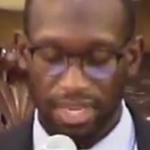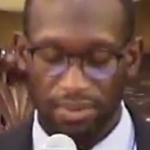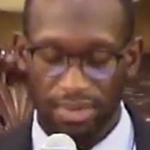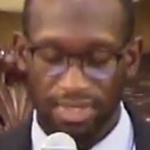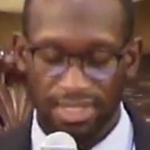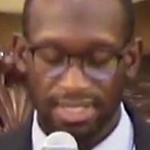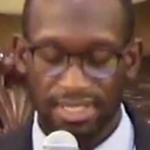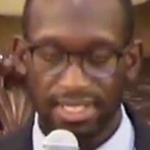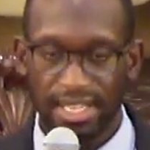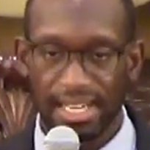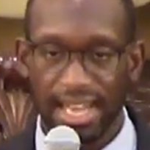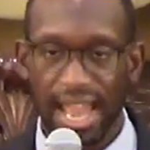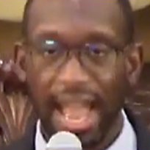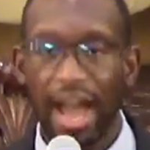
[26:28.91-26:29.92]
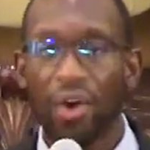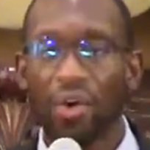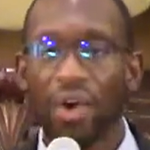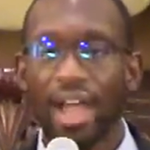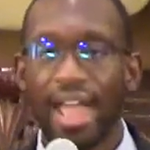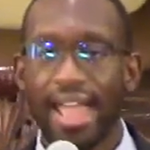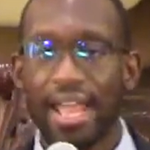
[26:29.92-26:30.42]
He was to
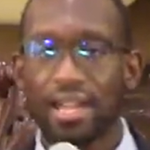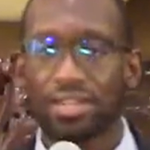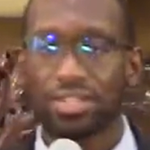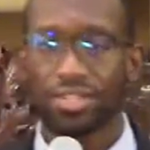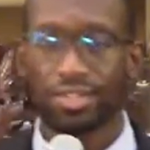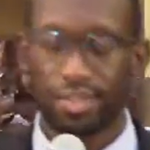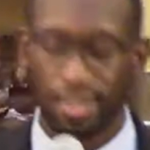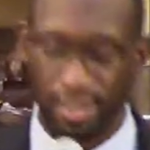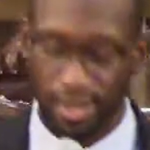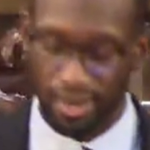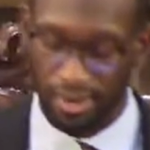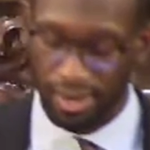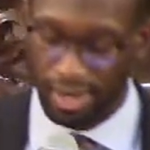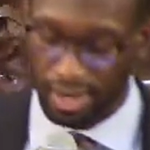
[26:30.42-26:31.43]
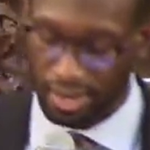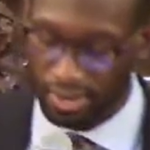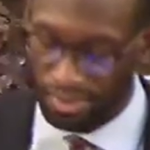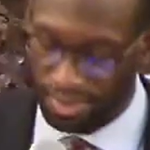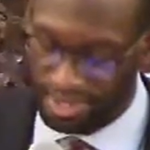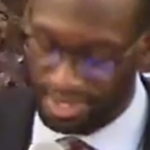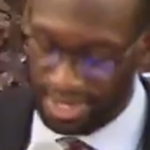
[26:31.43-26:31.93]
now answer their
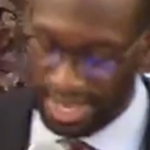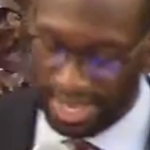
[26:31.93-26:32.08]
inquiries, to